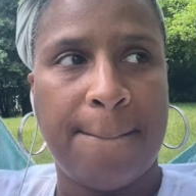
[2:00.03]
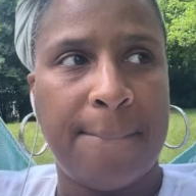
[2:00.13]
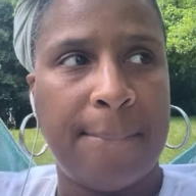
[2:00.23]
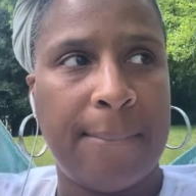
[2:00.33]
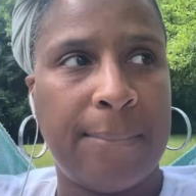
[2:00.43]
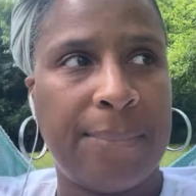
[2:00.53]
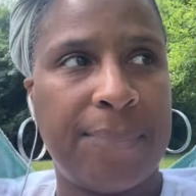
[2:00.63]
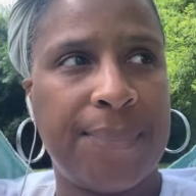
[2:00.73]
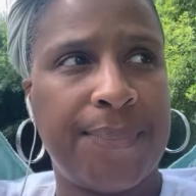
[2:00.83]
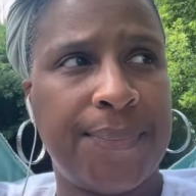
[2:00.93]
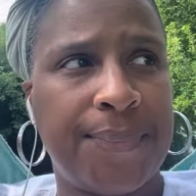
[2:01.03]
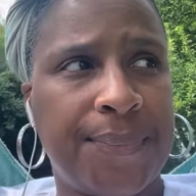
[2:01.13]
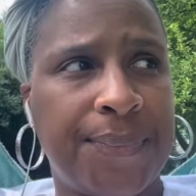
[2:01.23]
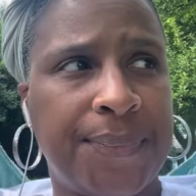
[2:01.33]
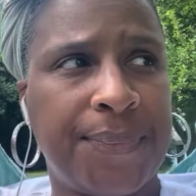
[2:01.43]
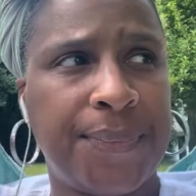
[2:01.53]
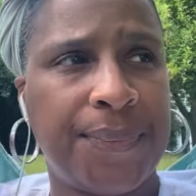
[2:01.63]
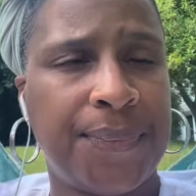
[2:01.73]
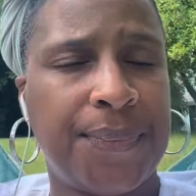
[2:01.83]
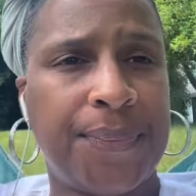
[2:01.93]

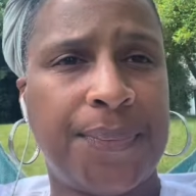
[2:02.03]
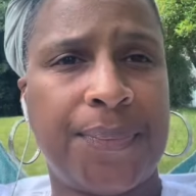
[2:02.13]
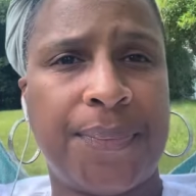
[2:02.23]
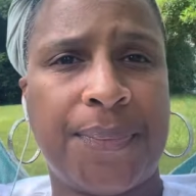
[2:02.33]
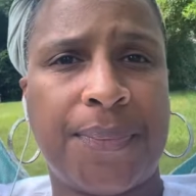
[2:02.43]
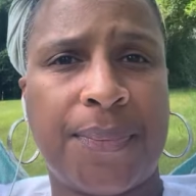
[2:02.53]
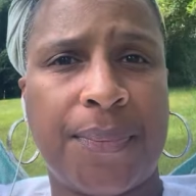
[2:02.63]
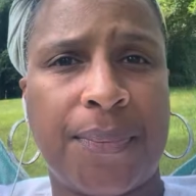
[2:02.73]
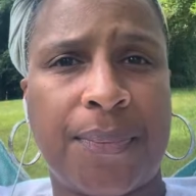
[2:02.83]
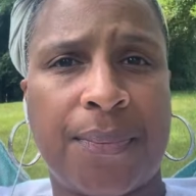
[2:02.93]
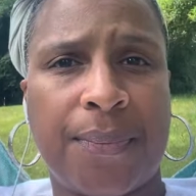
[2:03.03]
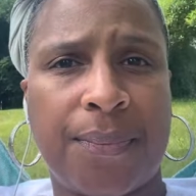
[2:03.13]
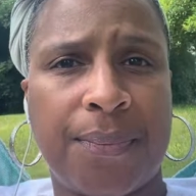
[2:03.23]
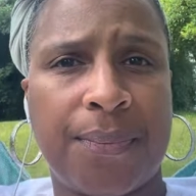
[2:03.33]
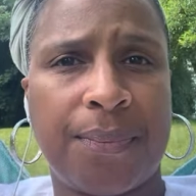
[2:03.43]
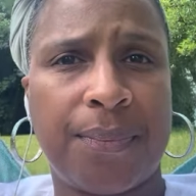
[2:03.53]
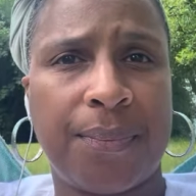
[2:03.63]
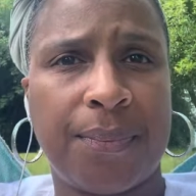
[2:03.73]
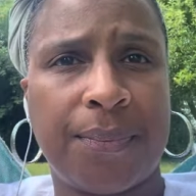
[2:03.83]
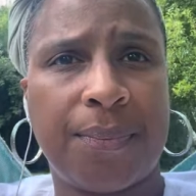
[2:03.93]

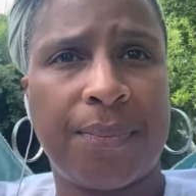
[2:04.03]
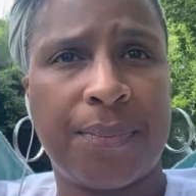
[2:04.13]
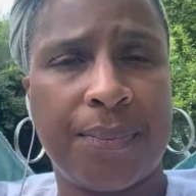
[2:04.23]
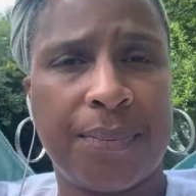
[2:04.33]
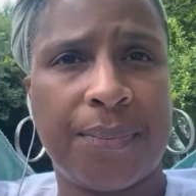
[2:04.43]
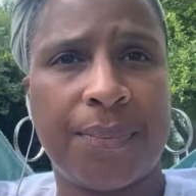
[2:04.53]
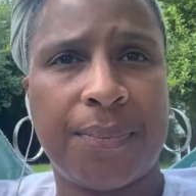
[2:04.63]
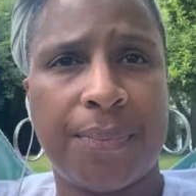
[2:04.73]
[no speech]